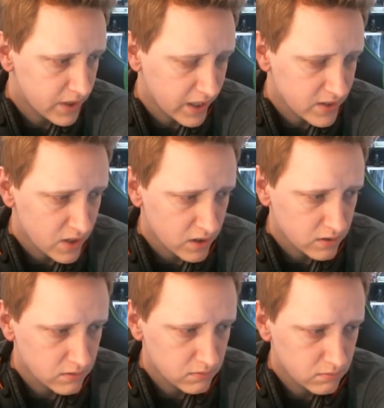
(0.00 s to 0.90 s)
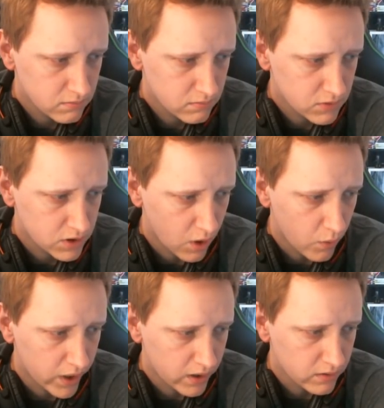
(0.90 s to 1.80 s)
Things aren't
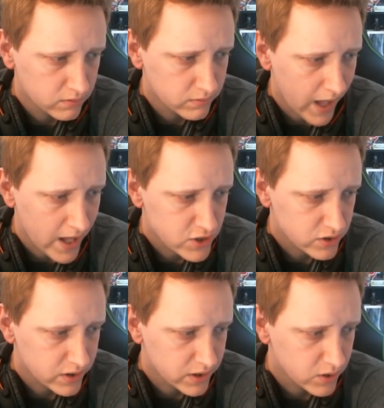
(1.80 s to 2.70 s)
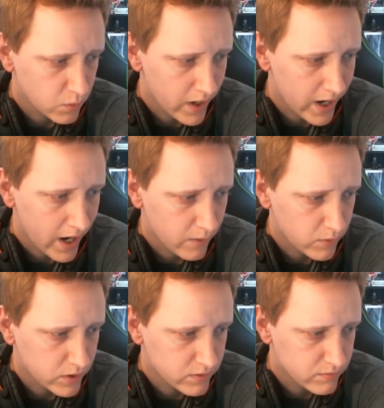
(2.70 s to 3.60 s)
going naturally the way I
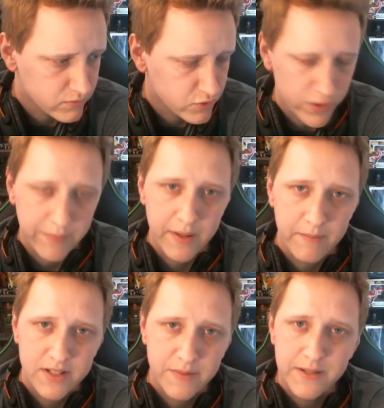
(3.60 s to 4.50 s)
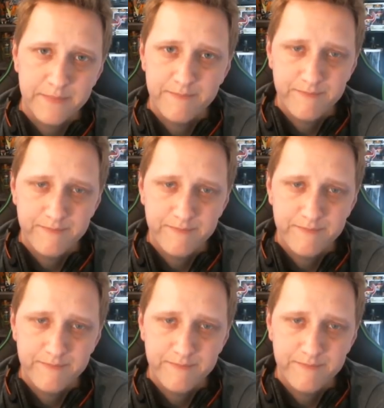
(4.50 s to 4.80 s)
would dream them to be.